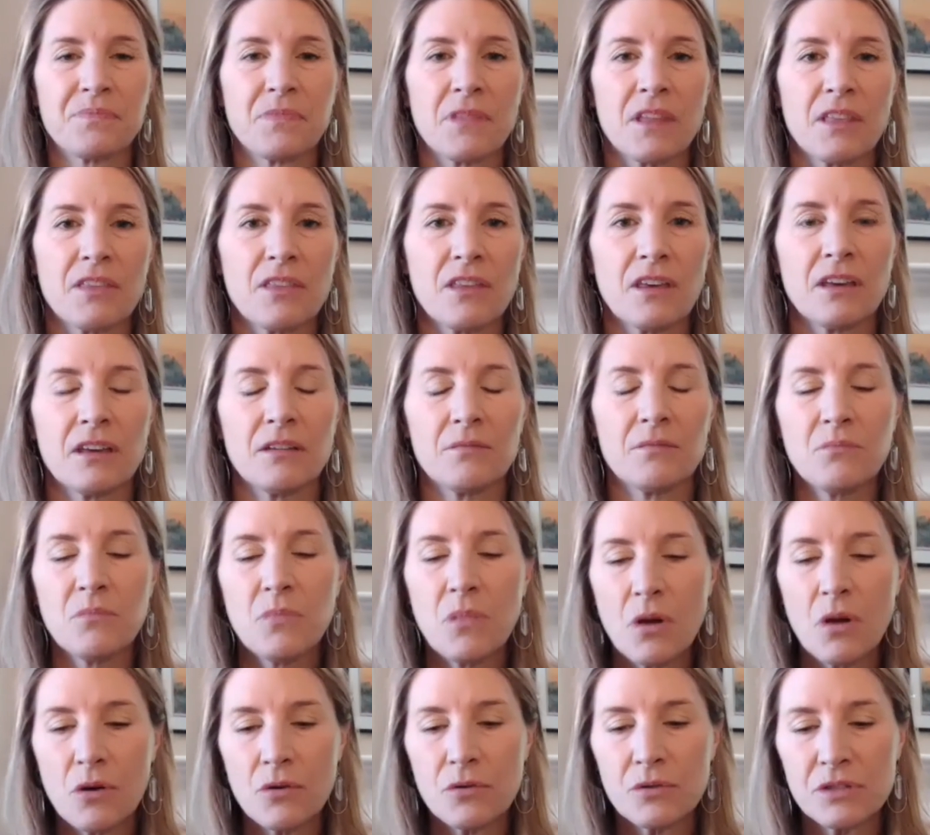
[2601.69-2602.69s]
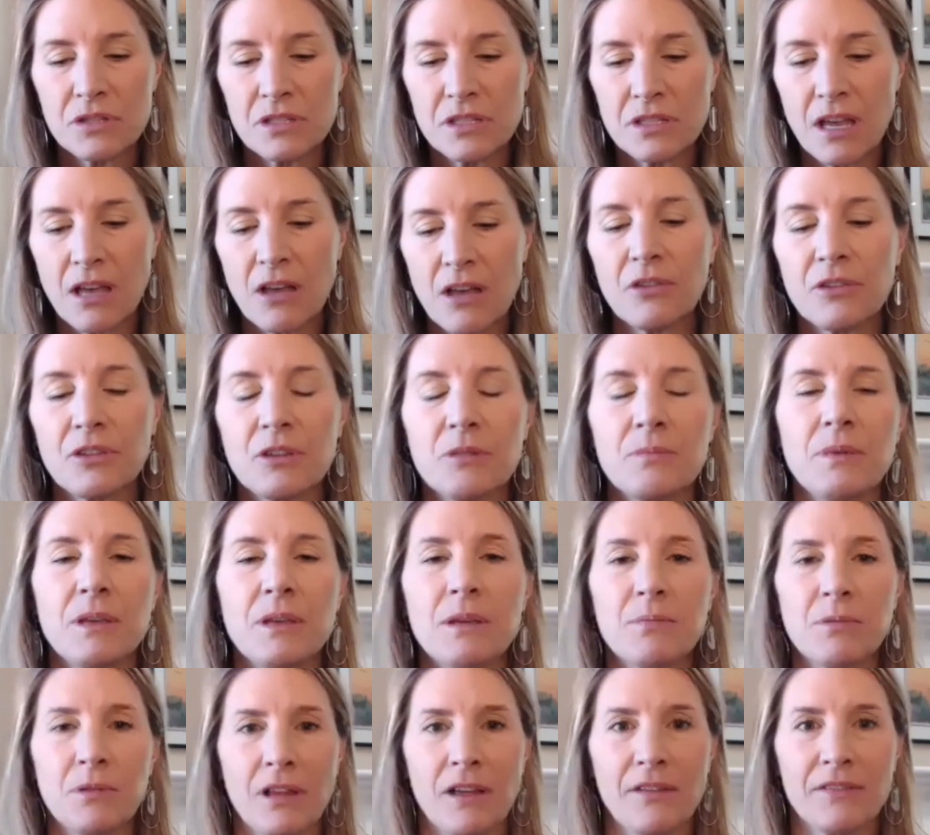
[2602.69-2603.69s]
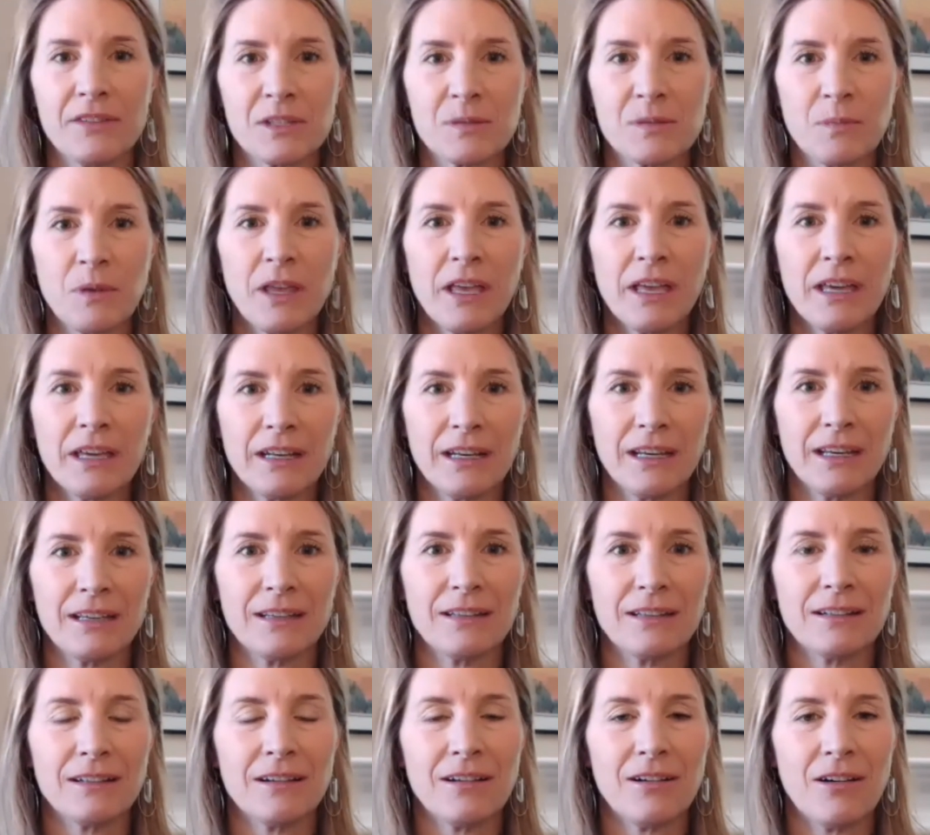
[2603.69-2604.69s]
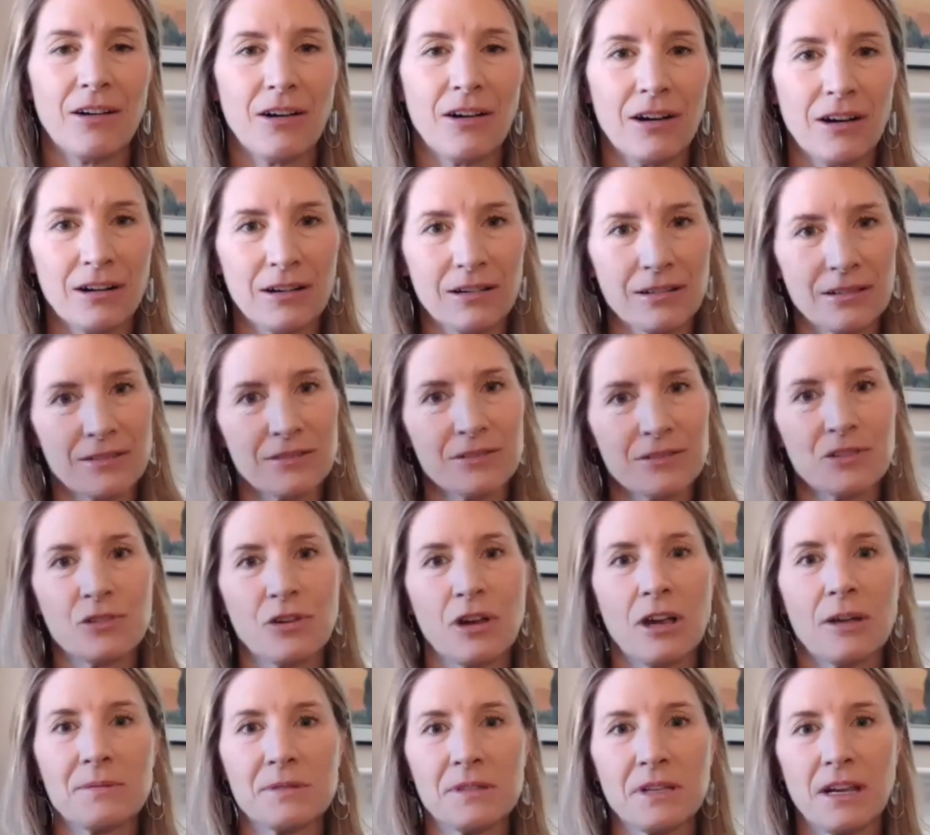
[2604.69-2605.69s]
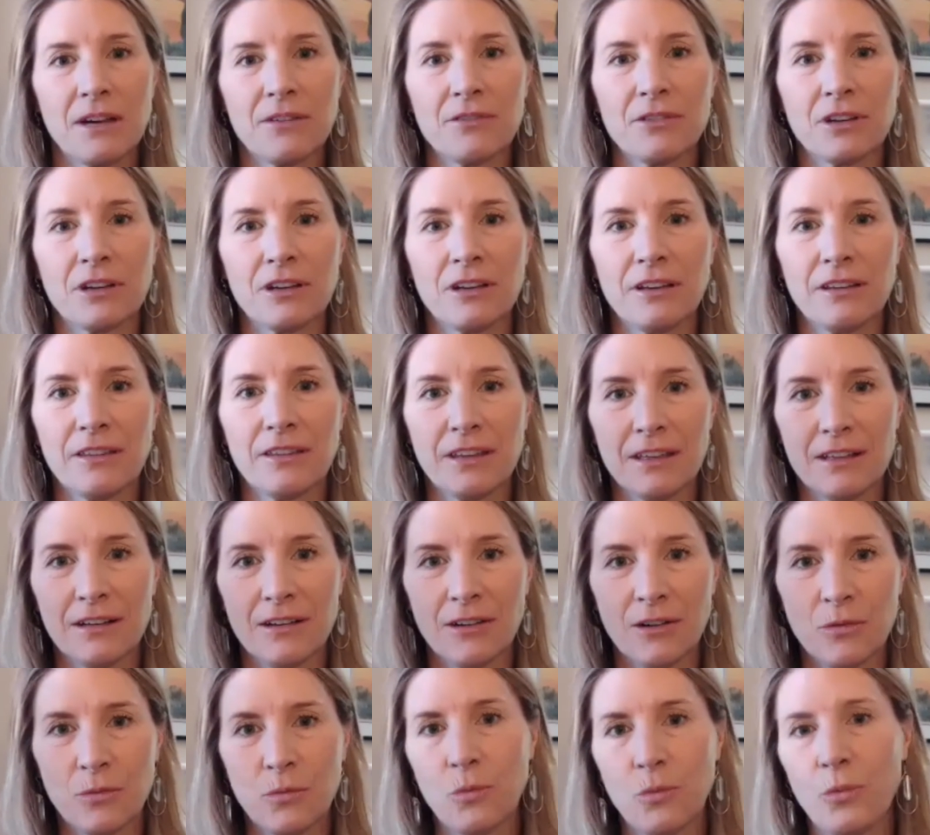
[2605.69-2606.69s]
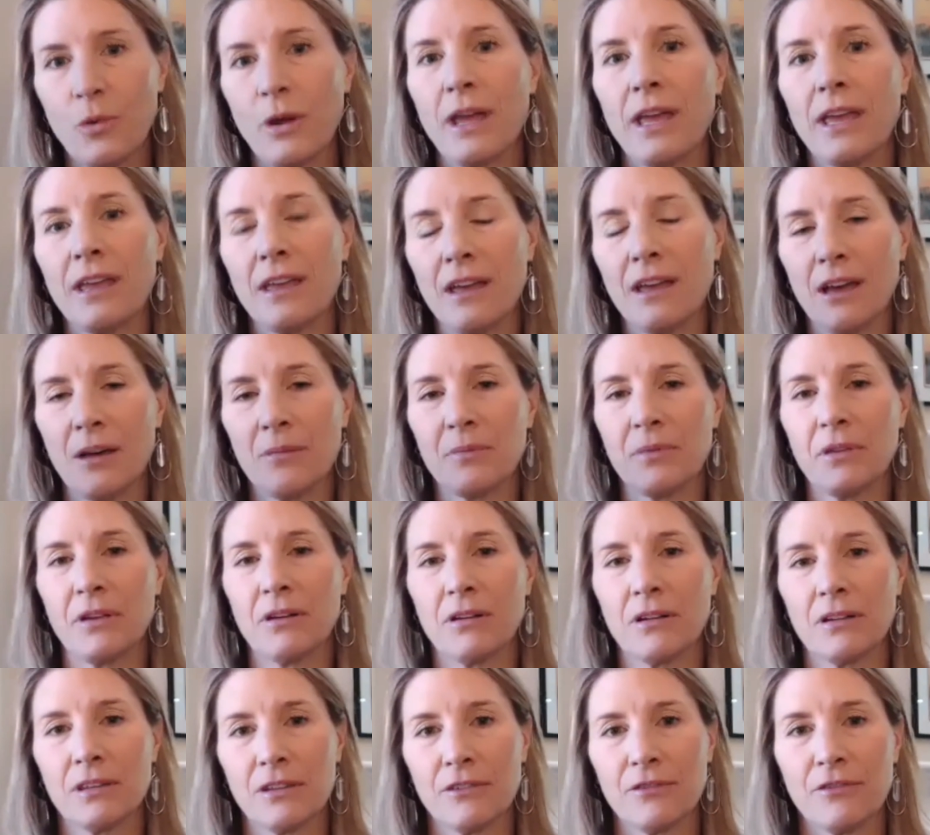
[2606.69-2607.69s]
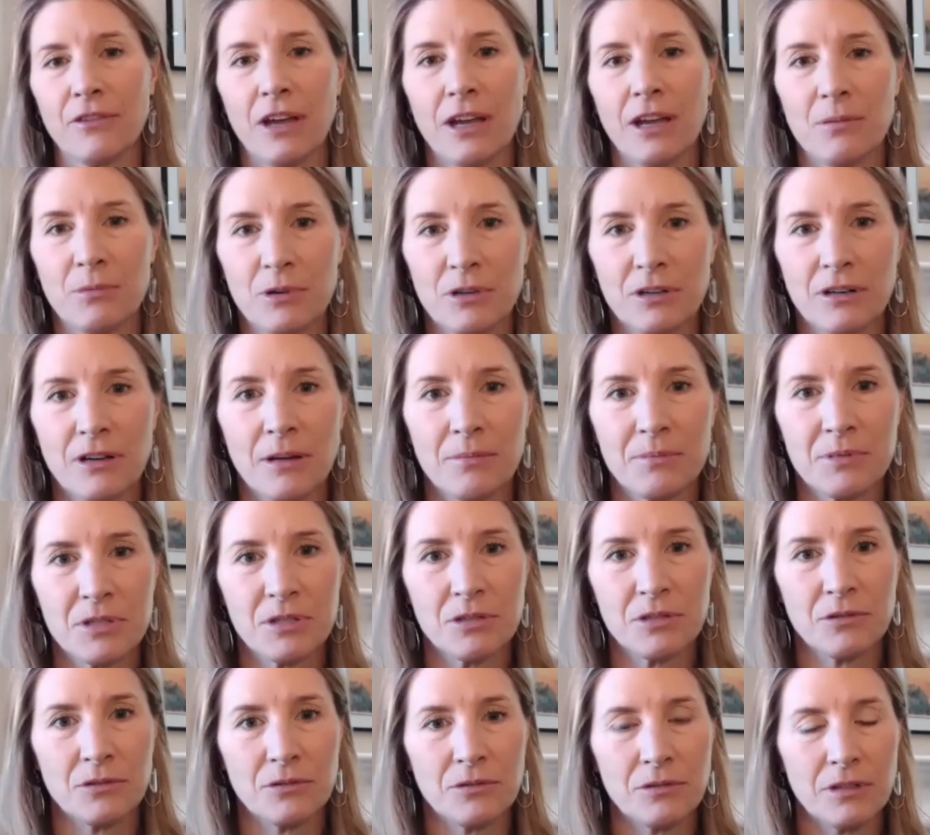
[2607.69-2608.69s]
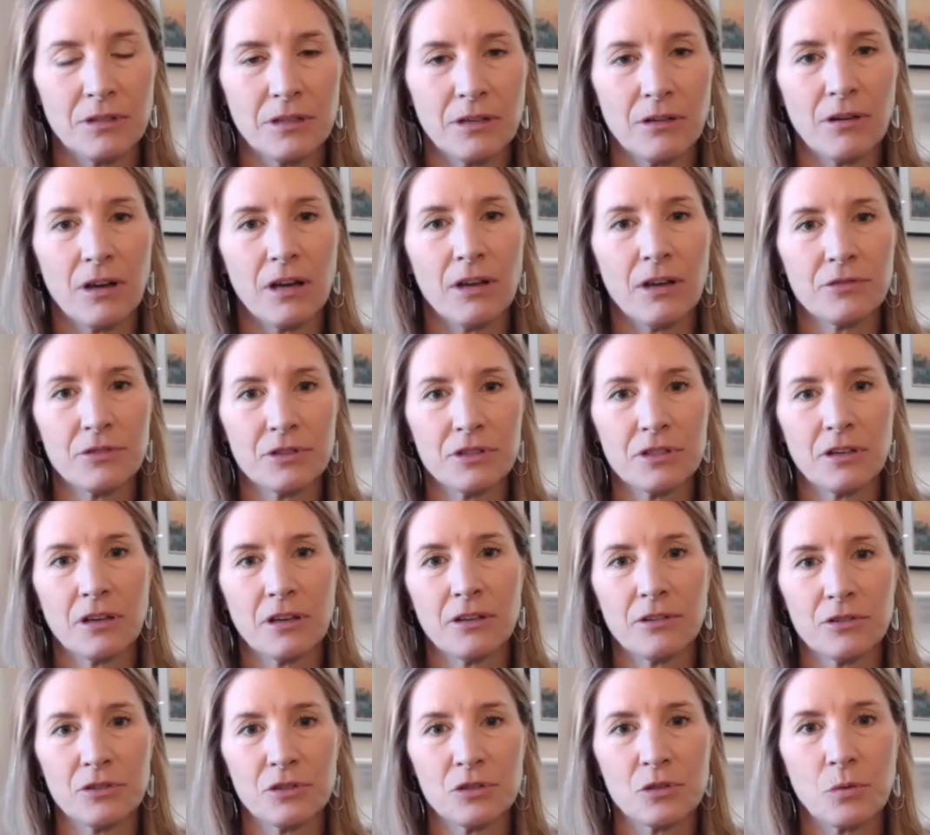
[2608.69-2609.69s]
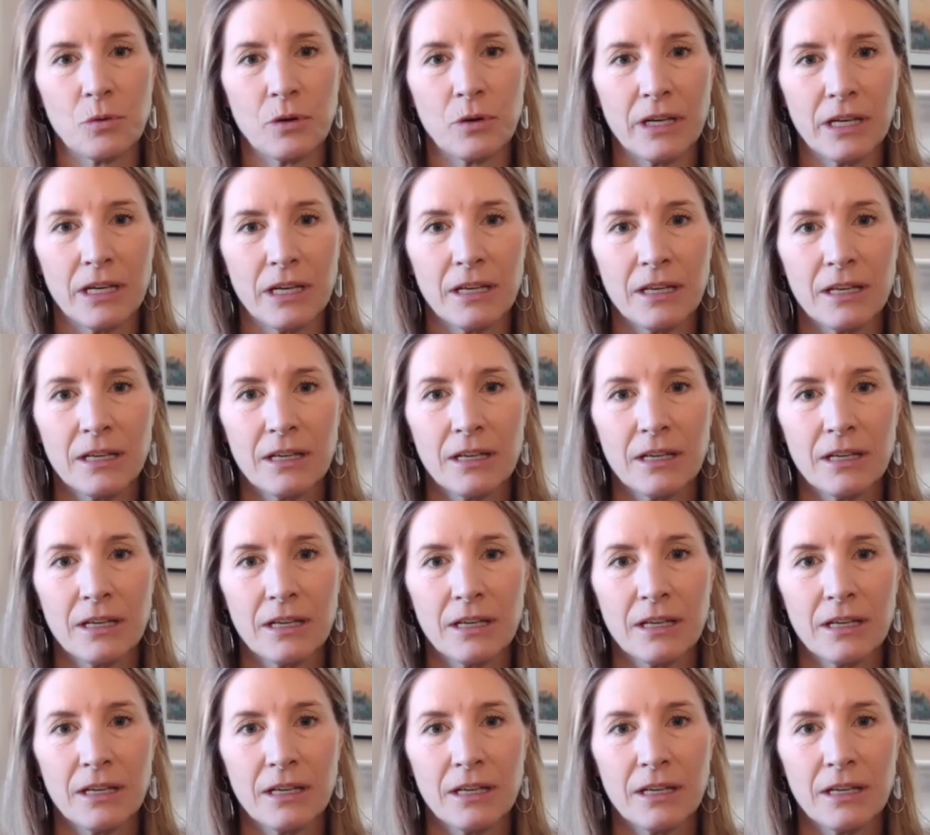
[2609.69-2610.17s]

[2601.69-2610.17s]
The most healthy people on this planet are tribes in Africa that are way up there on the fiber, up to 100 to 120